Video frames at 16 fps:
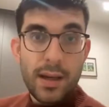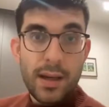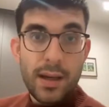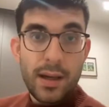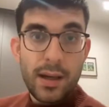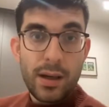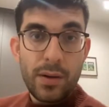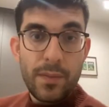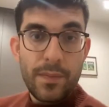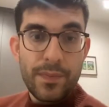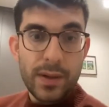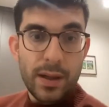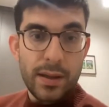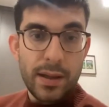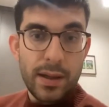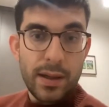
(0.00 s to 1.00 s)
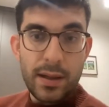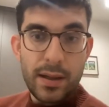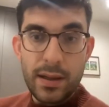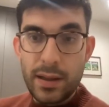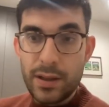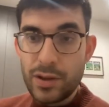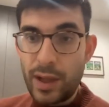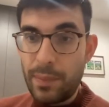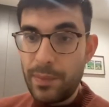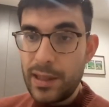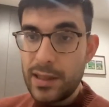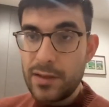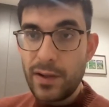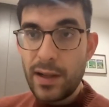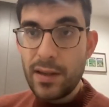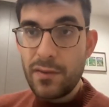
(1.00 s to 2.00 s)
and then, uh, so yeah, please fill in the
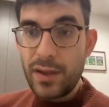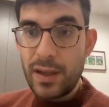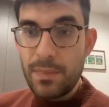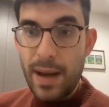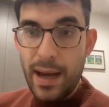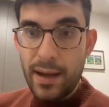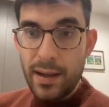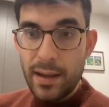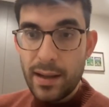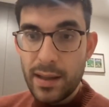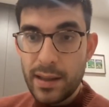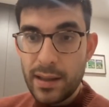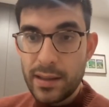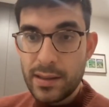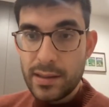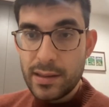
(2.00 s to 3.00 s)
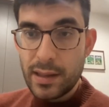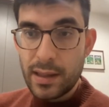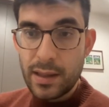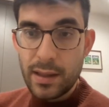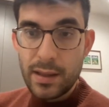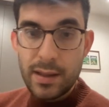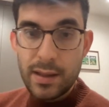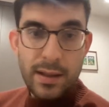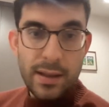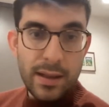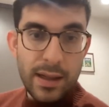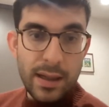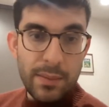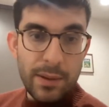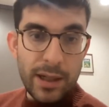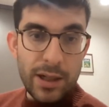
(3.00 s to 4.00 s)
feedback uh, that uh,
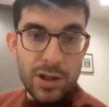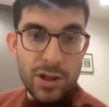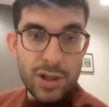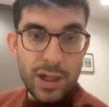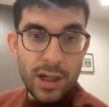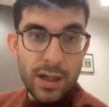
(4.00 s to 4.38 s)
Emily has shared.